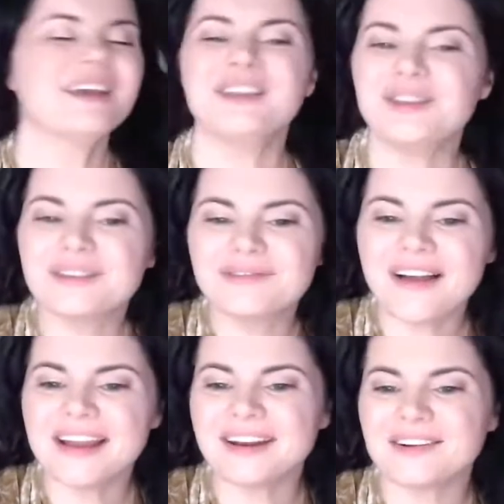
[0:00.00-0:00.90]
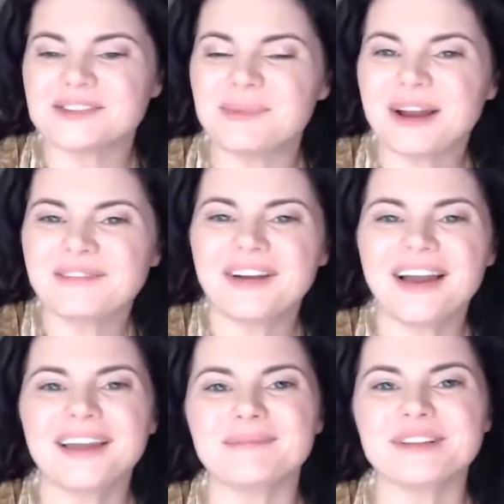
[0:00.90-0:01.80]
You can find it on
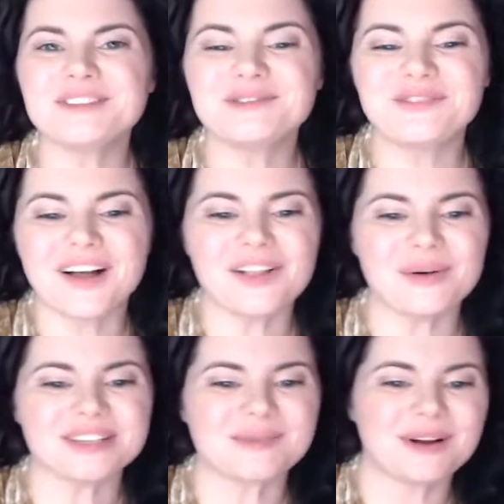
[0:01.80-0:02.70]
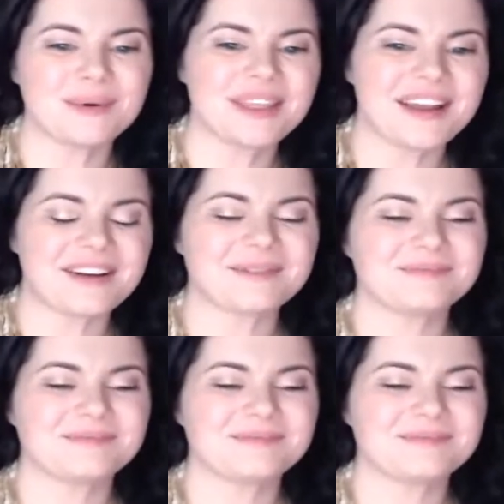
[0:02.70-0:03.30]
Spotify, and please do follow us while we're there.